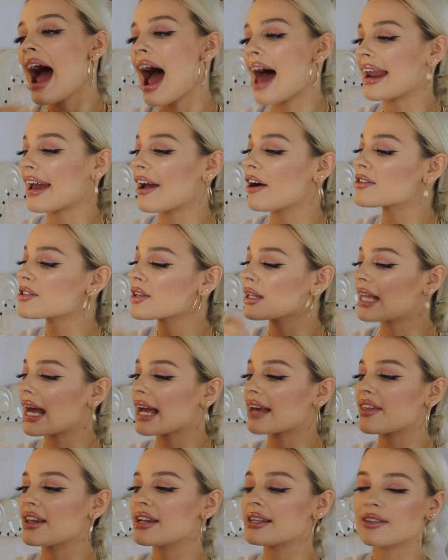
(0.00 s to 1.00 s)
And I also
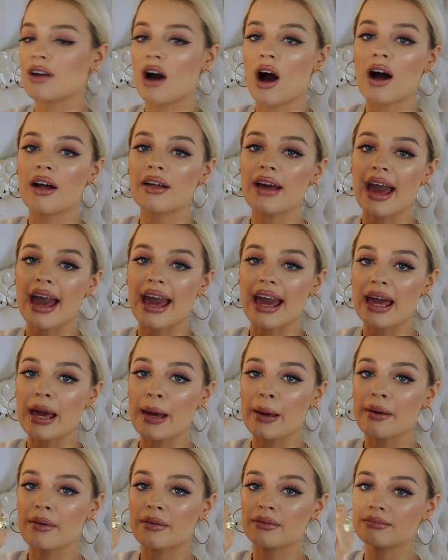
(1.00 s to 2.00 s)
like that it's got
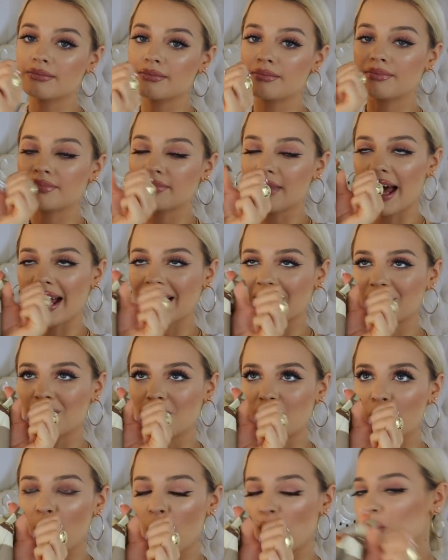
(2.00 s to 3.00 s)
a like
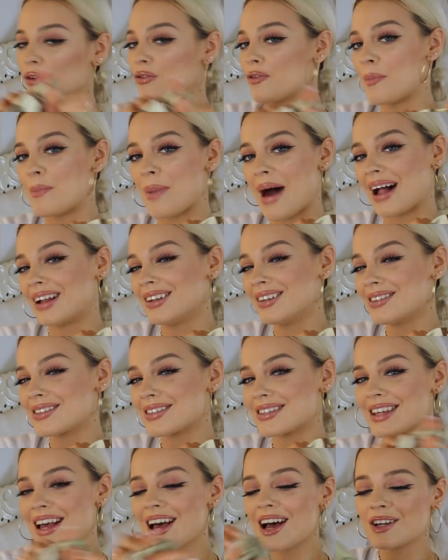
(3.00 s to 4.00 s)
loophole for
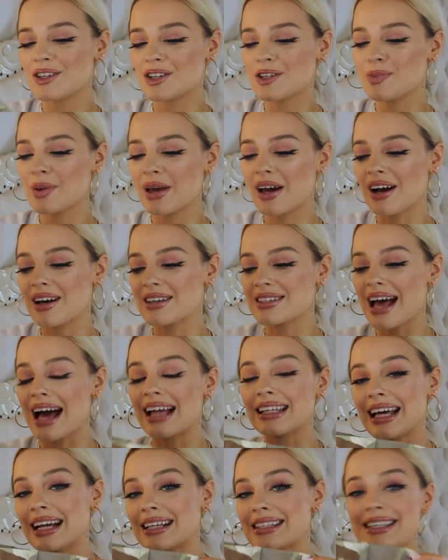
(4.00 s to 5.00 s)
belts, just because I
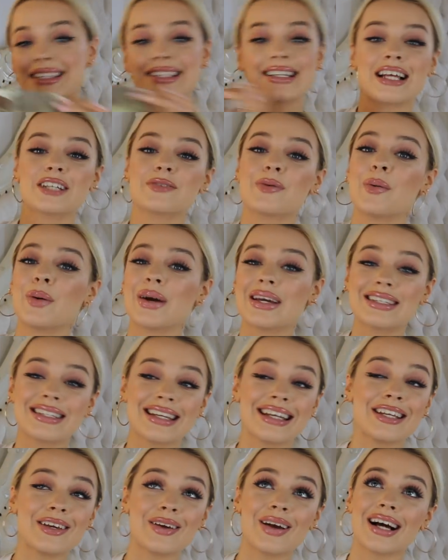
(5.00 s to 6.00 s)
like to snatch my waist
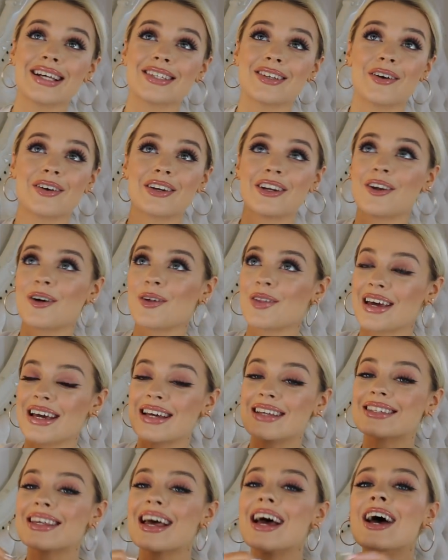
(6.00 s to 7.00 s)
in. You guys already know
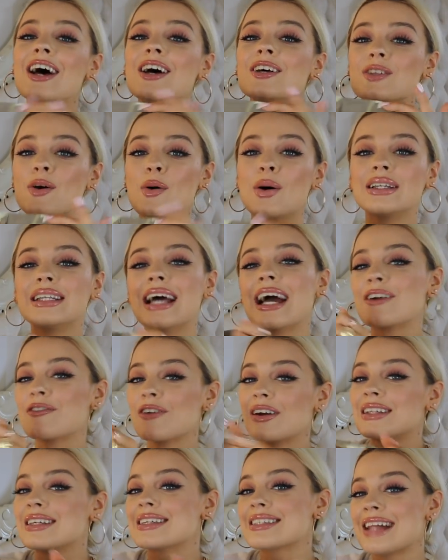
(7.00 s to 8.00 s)
this, so I like
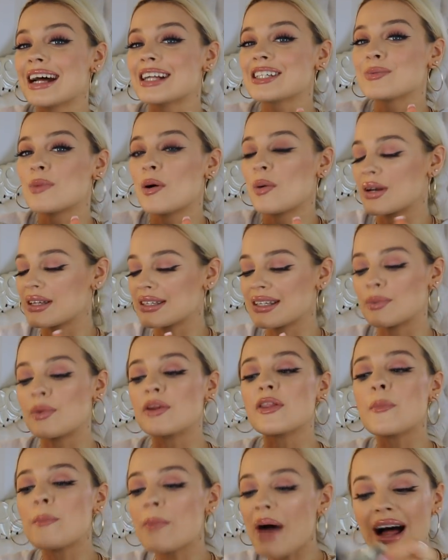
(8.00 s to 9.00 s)
really snatching my waist in
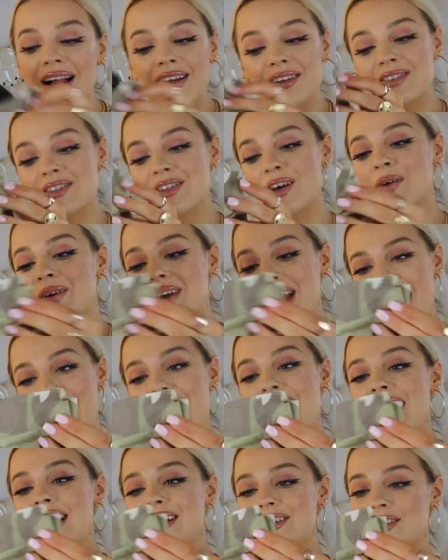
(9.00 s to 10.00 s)
with a belt. So
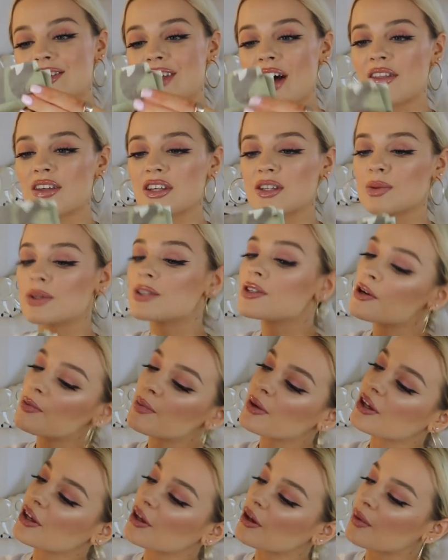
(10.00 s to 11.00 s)
yeah, just thought this was
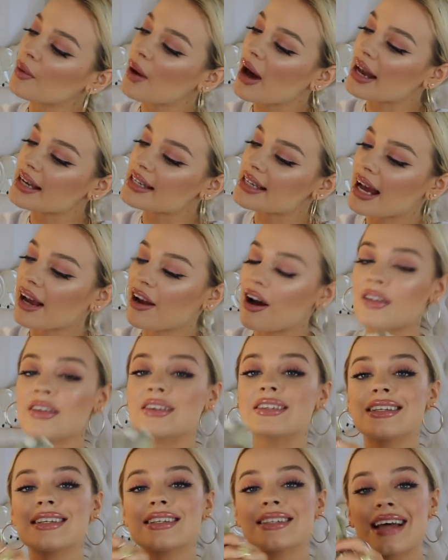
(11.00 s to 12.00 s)
super cute, and I got
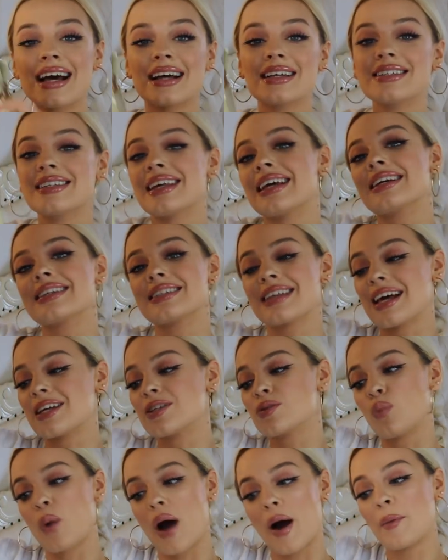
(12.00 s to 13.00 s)
this in a size 6
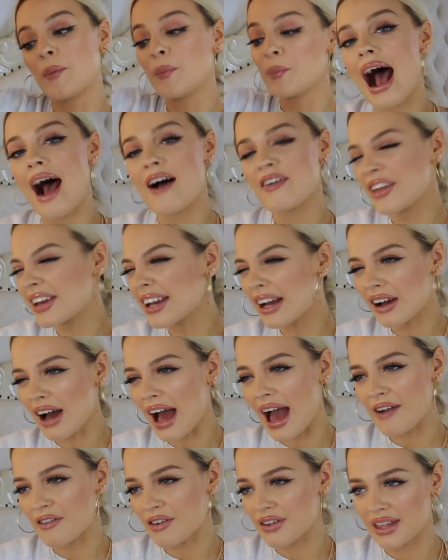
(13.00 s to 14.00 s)
as well. I think I
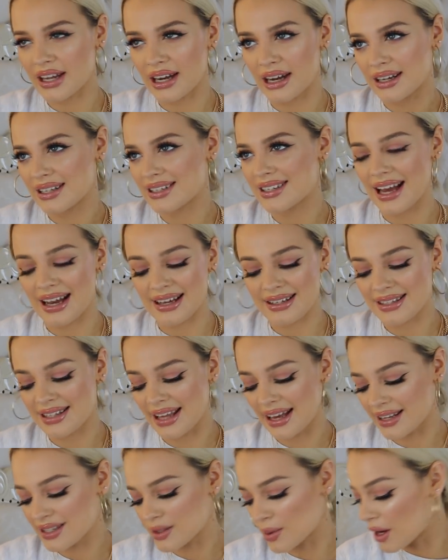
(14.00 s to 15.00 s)
got everything in a size
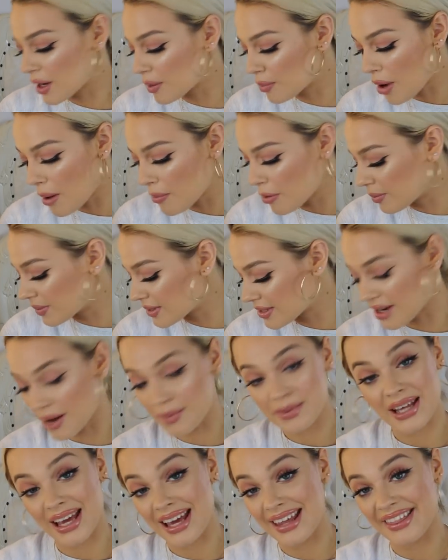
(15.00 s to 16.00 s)
6, so I can probably
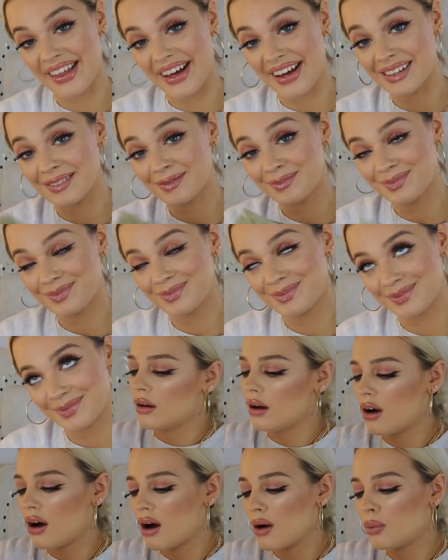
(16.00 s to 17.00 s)
stop saying that.
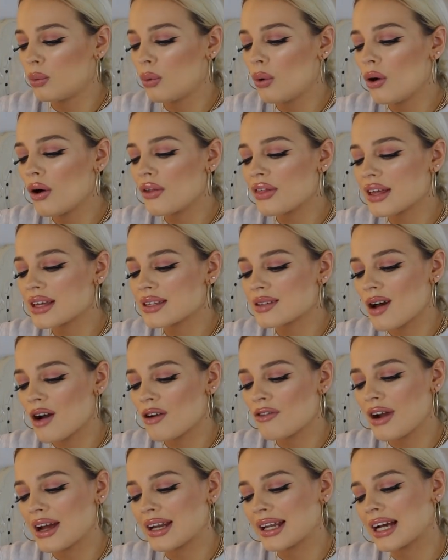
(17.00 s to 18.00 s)
Oh, I wore these
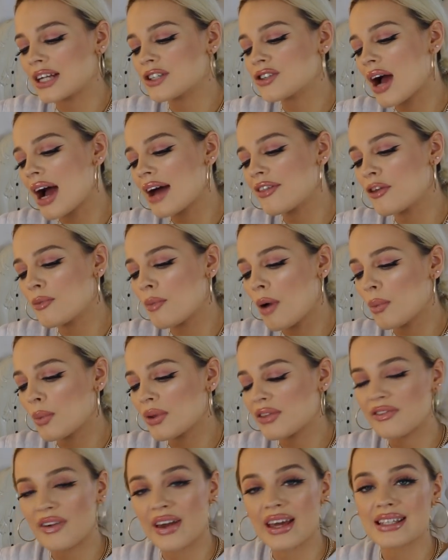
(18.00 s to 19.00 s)
already. I tried them on
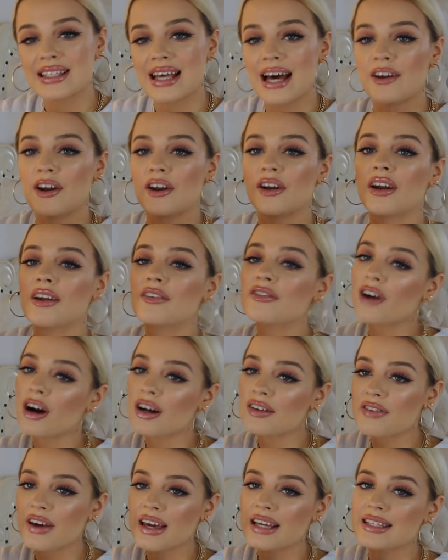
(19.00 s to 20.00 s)
with fake tan on, and I've
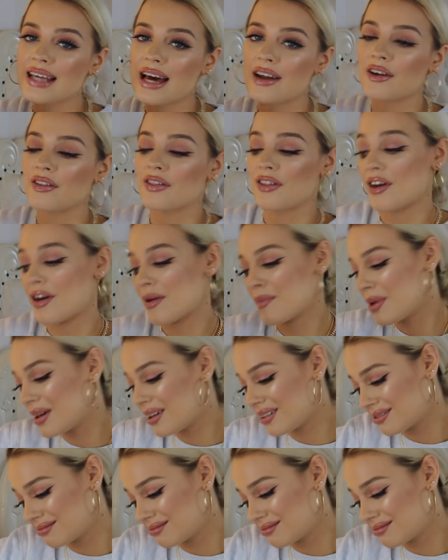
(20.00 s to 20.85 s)
got fake tan on them.